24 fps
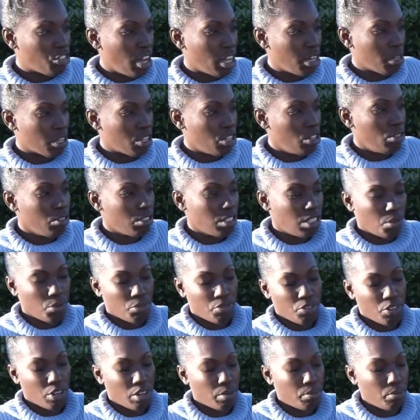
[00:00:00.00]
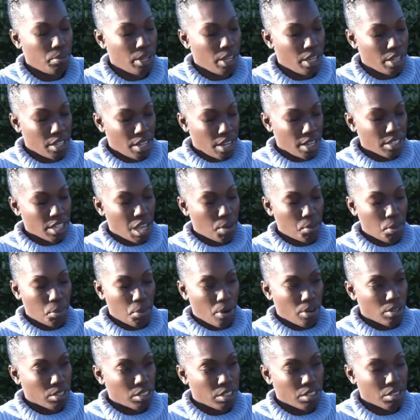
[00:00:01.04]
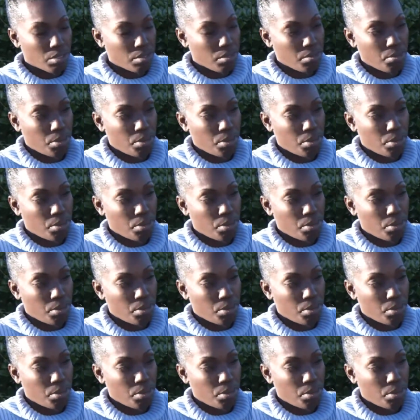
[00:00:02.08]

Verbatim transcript: trying to accuse him for being that type of person.